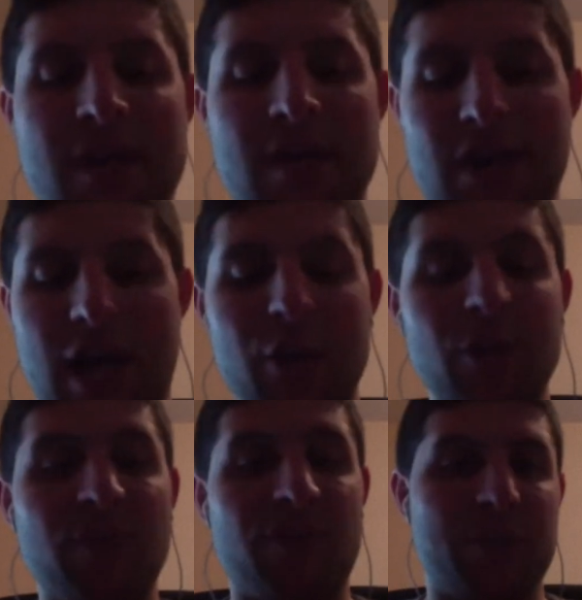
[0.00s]
how do you
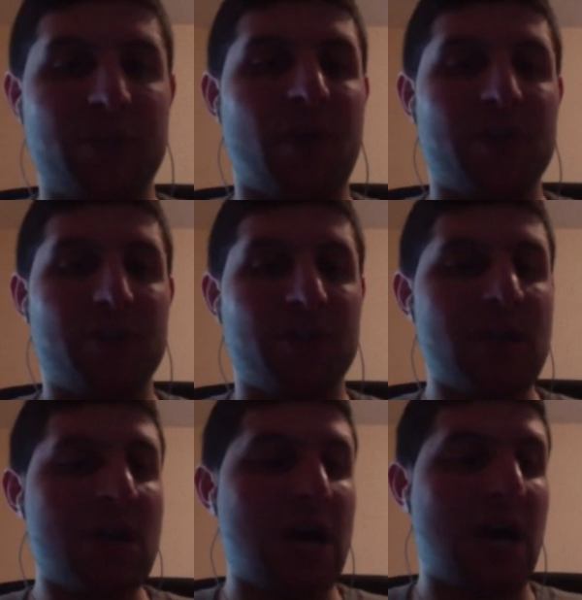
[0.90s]
fix your posture?
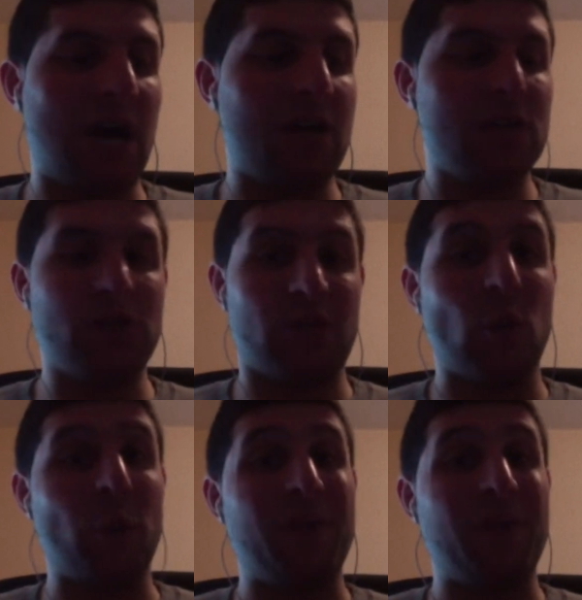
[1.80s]
How do you incorporate